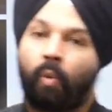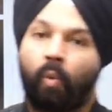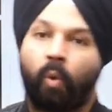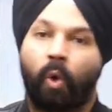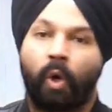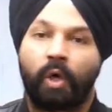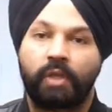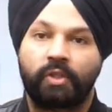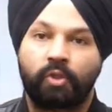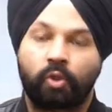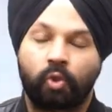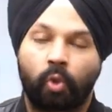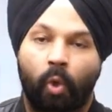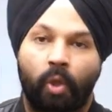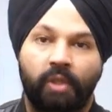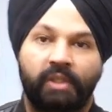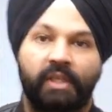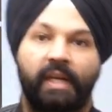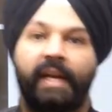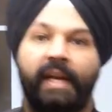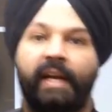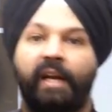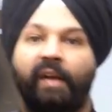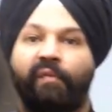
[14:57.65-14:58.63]
was
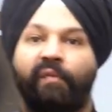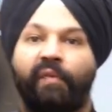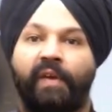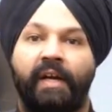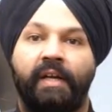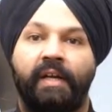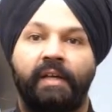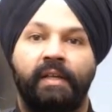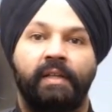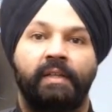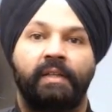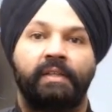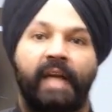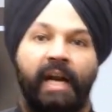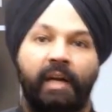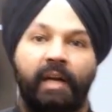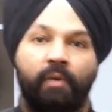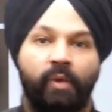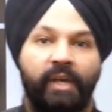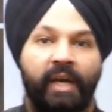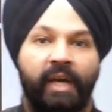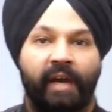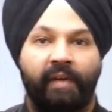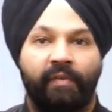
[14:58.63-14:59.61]
totally different
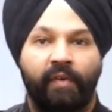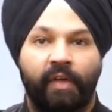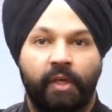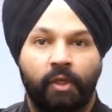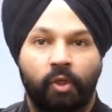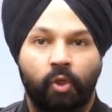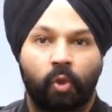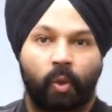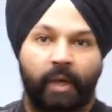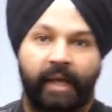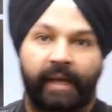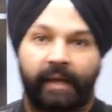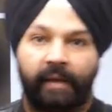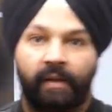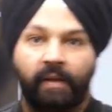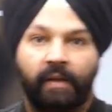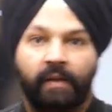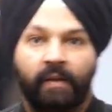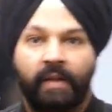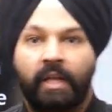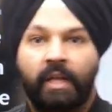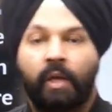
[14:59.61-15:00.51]
that we have today.